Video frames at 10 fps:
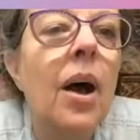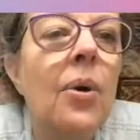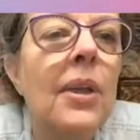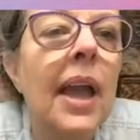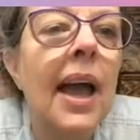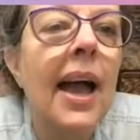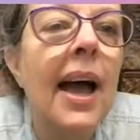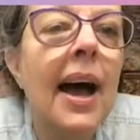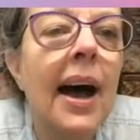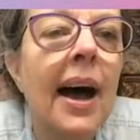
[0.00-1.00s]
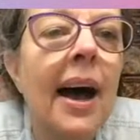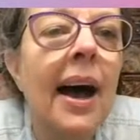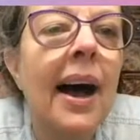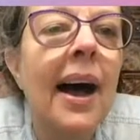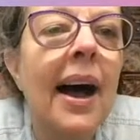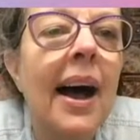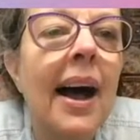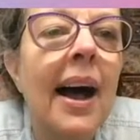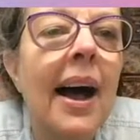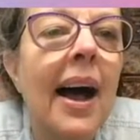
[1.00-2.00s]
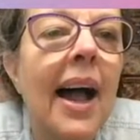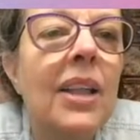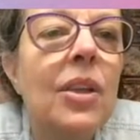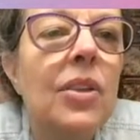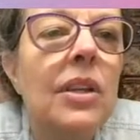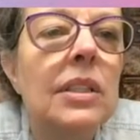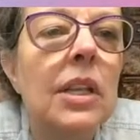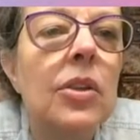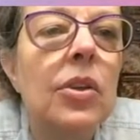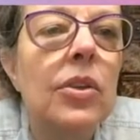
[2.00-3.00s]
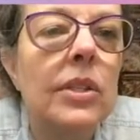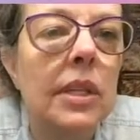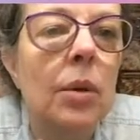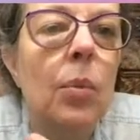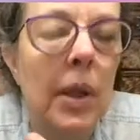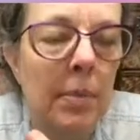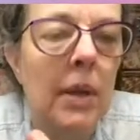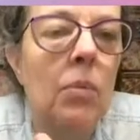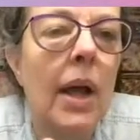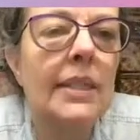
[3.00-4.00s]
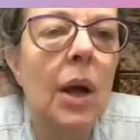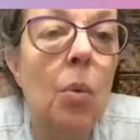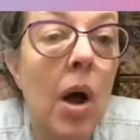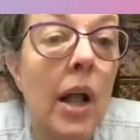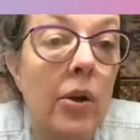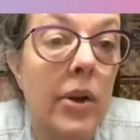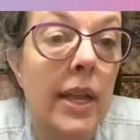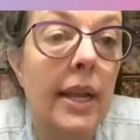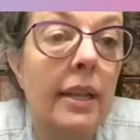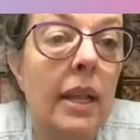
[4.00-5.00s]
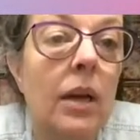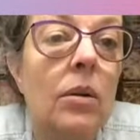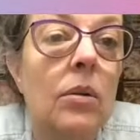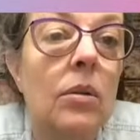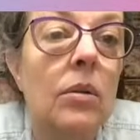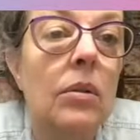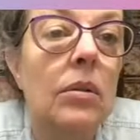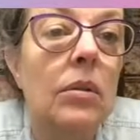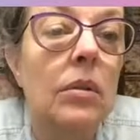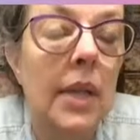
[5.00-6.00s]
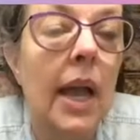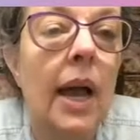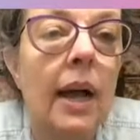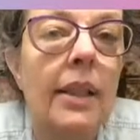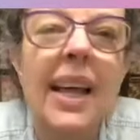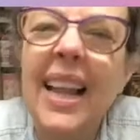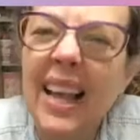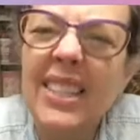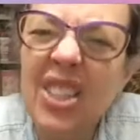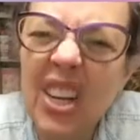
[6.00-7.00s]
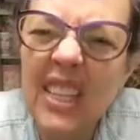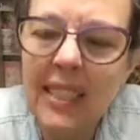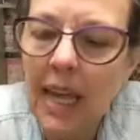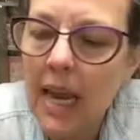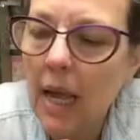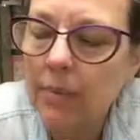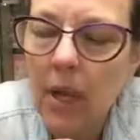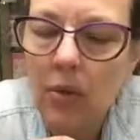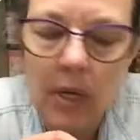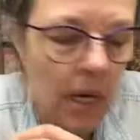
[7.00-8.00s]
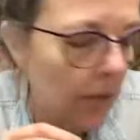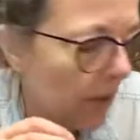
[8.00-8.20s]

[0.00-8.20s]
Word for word: Oh, yeah. To that. And you just you're using a ribbon, right? It's got wire in it, though. Yeah. Yeah, that has good because it kind of helps hold it